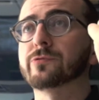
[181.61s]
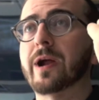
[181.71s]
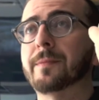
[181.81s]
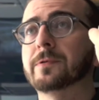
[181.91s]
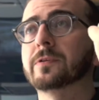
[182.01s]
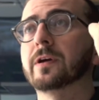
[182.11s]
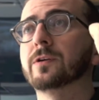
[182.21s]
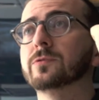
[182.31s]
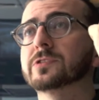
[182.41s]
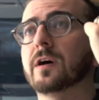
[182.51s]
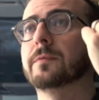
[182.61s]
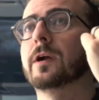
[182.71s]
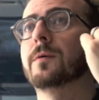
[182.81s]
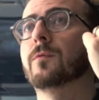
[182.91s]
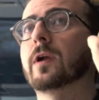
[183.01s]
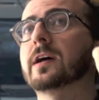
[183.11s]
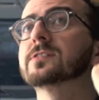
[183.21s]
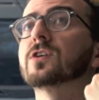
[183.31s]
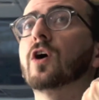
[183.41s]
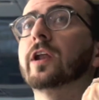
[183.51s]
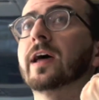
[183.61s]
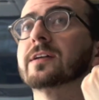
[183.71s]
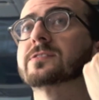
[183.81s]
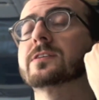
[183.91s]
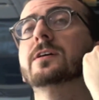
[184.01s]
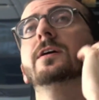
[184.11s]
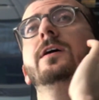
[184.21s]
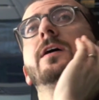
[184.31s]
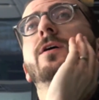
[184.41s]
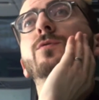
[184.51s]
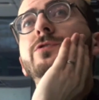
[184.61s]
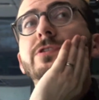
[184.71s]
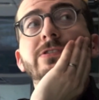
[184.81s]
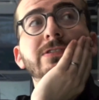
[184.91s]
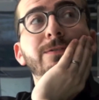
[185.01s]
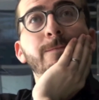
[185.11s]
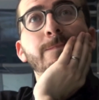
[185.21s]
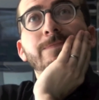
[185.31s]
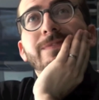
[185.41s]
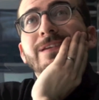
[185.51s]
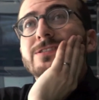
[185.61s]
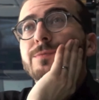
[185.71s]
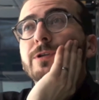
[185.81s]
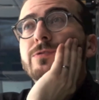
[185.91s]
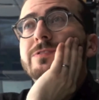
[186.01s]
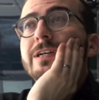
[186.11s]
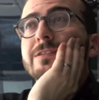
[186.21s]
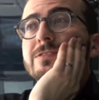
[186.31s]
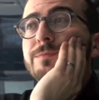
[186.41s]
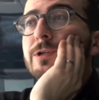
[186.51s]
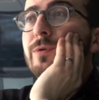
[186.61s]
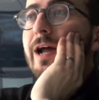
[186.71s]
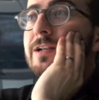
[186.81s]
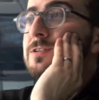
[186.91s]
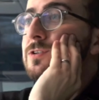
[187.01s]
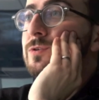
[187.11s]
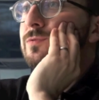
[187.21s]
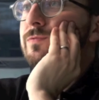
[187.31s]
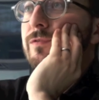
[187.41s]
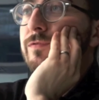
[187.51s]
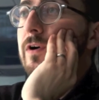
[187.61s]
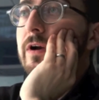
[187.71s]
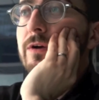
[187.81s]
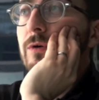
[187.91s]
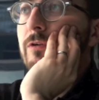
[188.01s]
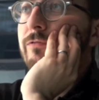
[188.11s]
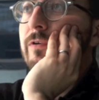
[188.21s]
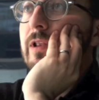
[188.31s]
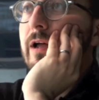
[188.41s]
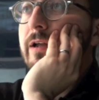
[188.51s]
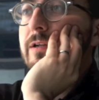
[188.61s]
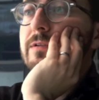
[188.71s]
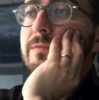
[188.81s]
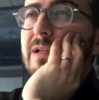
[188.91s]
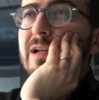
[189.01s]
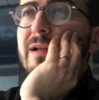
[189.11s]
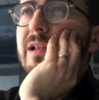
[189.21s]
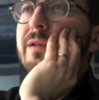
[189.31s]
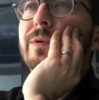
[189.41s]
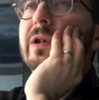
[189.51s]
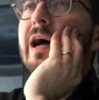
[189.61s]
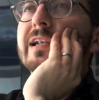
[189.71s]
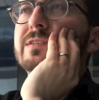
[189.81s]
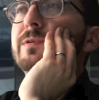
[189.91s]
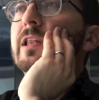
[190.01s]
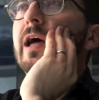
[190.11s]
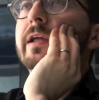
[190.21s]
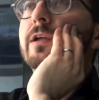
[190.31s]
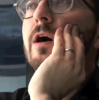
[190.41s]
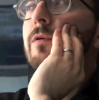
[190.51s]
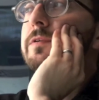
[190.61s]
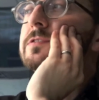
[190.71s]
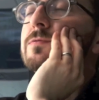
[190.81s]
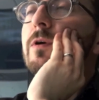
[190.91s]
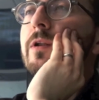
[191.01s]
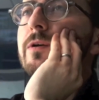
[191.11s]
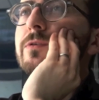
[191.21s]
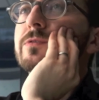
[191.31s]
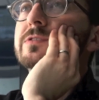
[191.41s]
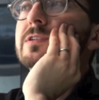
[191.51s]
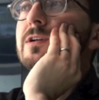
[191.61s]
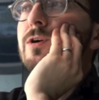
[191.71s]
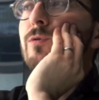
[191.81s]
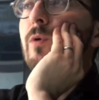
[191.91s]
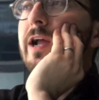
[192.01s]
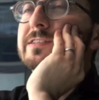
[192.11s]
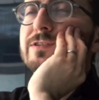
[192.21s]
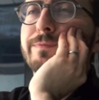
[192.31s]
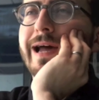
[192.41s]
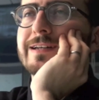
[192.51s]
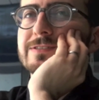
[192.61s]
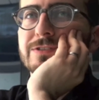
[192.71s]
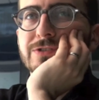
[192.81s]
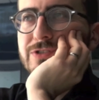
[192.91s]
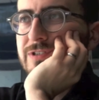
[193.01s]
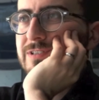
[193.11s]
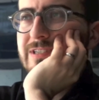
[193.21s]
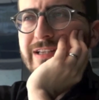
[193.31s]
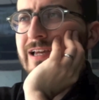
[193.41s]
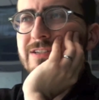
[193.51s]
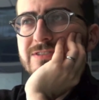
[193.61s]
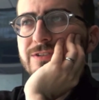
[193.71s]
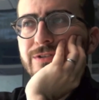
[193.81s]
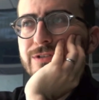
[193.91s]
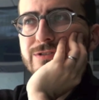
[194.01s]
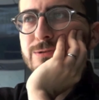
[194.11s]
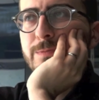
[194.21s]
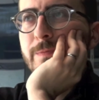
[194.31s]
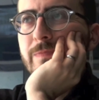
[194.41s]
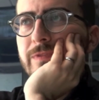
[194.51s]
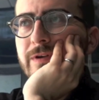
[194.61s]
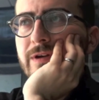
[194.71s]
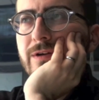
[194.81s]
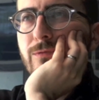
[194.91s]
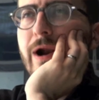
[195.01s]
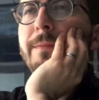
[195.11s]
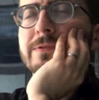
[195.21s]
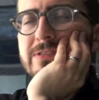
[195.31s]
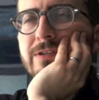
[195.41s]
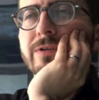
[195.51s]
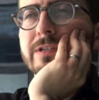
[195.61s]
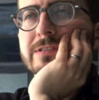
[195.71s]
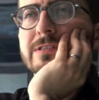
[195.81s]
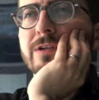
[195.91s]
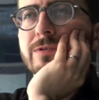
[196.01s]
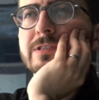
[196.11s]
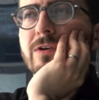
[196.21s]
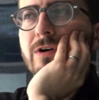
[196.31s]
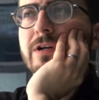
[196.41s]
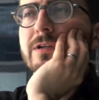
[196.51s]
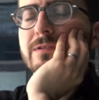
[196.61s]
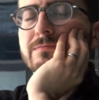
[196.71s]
was rapping and who was coming up, what I saw it as was just something you did, something you had to do for fun or for like, but not to be like, yo, this is one of those rites of passage. It's not that serious. Rap is serious, you know, it's an art,